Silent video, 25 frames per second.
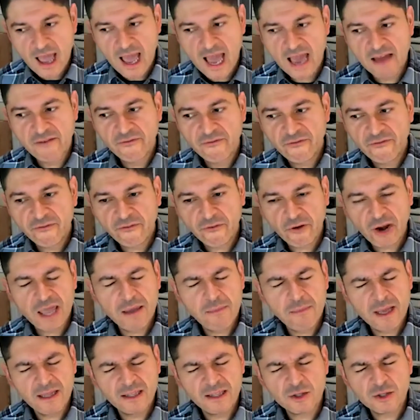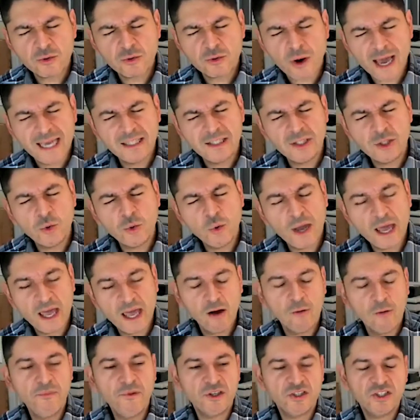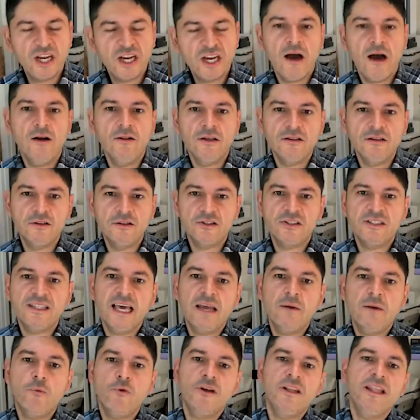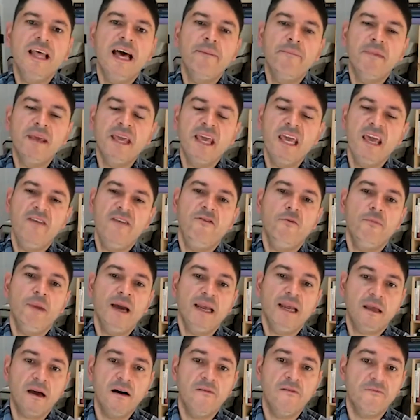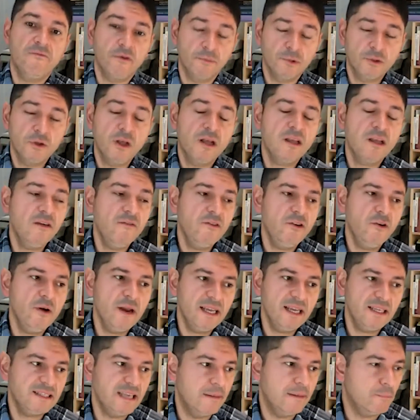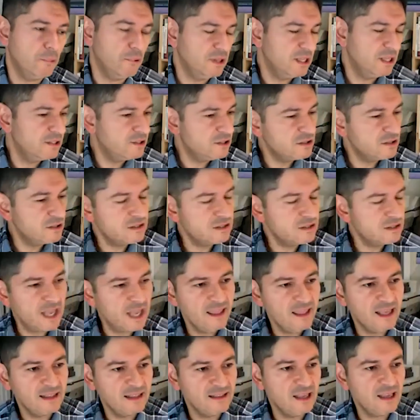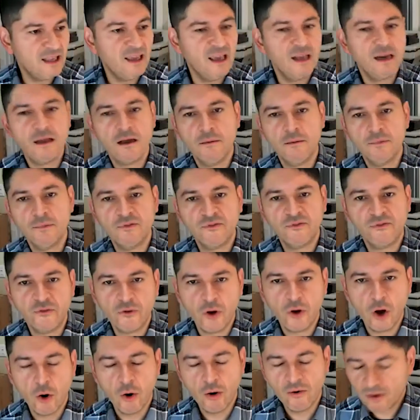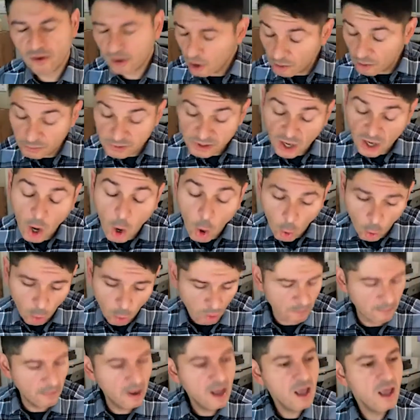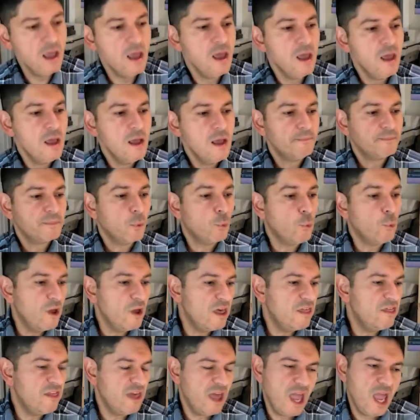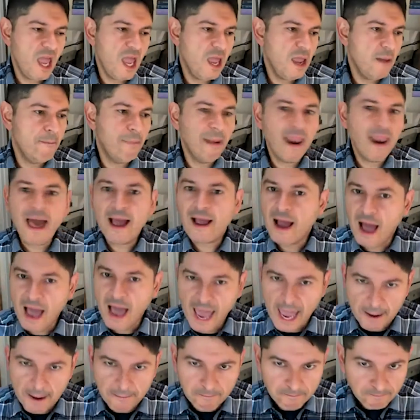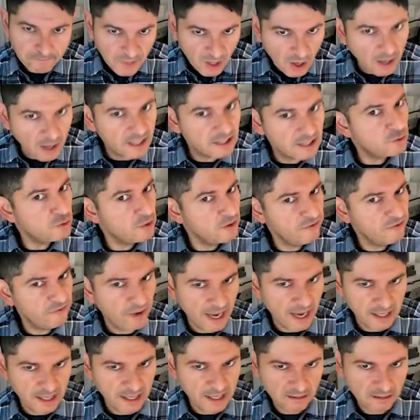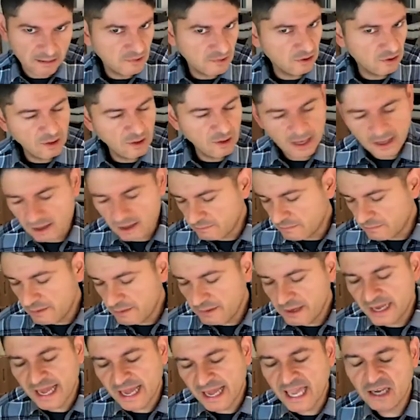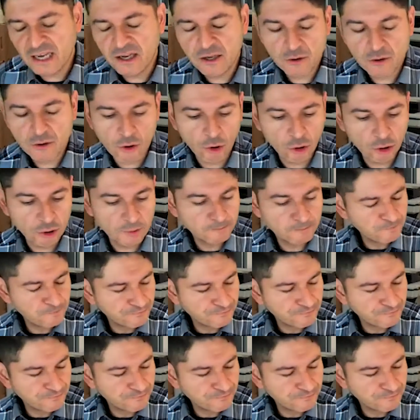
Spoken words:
and frame it, try to help the child understand where that behavior might come from. So I'll give you an example. Let's just say that the kid comes home with a black eye, got into a fight, maybe an 8-year-old.